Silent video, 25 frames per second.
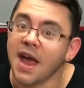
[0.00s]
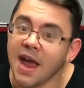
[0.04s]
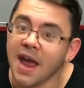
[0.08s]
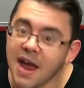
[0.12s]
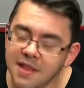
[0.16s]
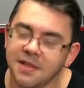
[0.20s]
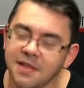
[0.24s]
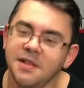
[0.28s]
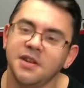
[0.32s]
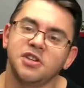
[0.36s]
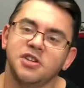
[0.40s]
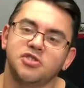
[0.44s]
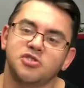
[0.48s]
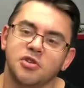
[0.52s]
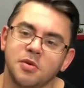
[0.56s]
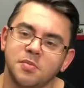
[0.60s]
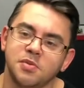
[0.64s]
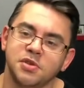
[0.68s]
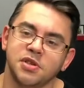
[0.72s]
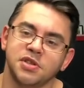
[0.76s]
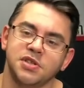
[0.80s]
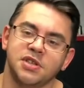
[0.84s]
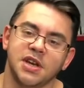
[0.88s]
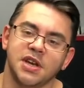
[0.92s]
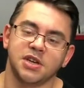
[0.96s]
in the
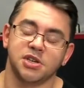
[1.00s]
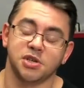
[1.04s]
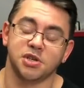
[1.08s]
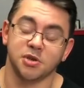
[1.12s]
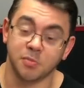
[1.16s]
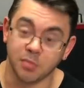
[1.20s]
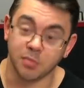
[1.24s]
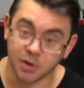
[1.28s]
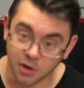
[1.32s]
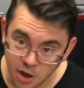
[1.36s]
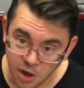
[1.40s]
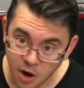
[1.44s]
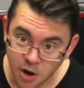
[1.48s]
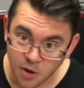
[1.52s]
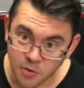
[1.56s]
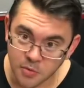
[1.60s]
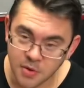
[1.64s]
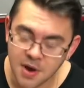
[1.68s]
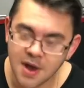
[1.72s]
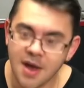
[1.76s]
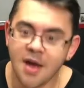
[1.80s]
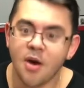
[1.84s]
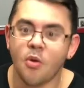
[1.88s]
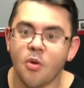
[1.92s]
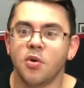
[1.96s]
description section
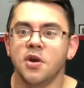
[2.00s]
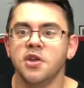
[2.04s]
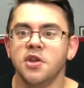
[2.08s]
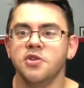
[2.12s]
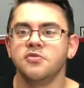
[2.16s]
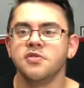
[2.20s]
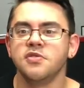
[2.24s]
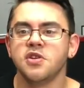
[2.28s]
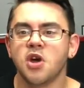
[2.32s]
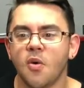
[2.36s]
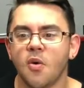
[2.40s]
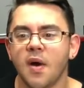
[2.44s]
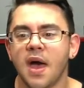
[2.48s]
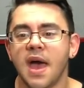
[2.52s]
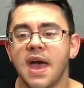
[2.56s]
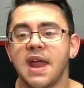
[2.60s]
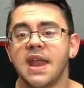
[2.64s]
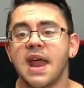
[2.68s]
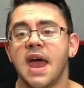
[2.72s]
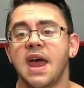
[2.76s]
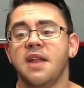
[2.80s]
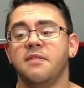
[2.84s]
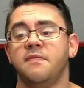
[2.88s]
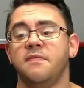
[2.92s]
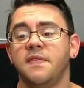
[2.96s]
below where you can go
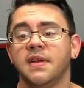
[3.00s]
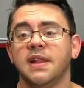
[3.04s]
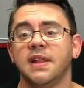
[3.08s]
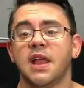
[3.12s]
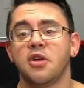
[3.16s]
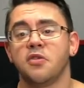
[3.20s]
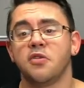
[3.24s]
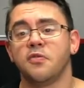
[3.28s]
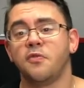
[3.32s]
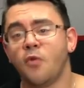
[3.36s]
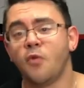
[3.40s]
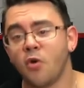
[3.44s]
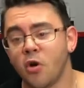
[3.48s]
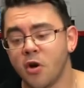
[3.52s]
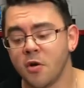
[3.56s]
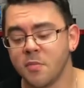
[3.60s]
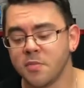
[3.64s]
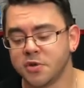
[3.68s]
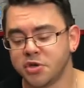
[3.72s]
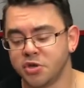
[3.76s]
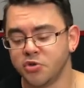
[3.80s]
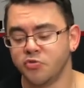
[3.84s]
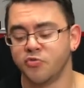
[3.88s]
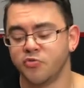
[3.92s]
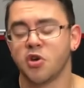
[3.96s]
ahead and fill out a
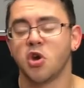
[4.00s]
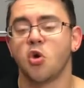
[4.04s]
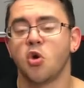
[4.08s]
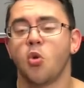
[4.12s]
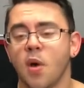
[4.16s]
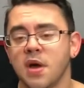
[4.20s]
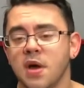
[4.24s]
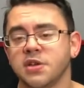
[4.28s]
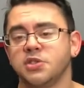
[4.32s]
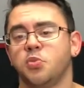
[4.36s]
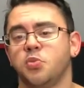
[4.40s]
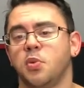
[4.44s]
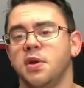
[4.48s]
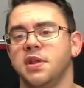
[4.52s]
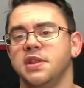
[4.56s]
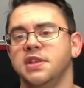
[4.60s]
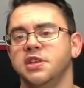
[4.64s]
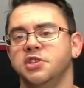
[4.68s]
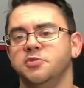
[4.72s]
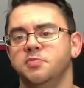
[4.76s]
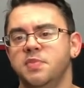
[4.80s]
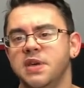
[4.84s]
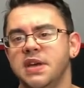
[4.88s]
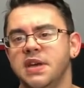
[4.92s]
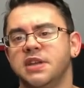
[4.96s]
form to request one of
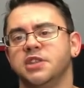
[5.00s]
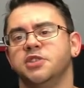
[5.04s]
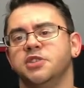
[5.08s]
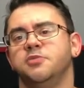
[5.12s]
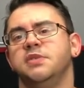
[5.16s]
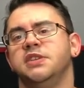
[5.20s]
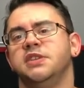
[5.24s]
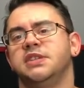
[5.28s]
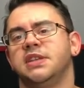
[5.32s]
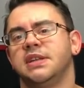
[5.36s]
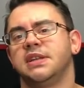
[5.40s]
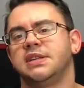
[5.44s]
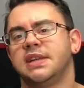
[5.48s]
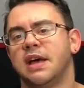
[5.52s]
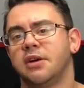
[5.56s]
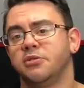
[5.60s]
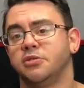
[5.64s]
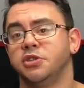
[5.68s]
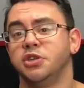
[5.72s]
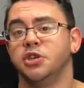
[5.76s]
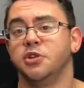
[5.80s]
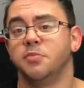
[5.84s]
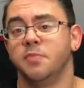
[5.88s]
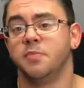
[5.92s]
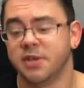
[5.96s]
these beacons be sent
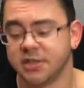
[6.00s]
out to your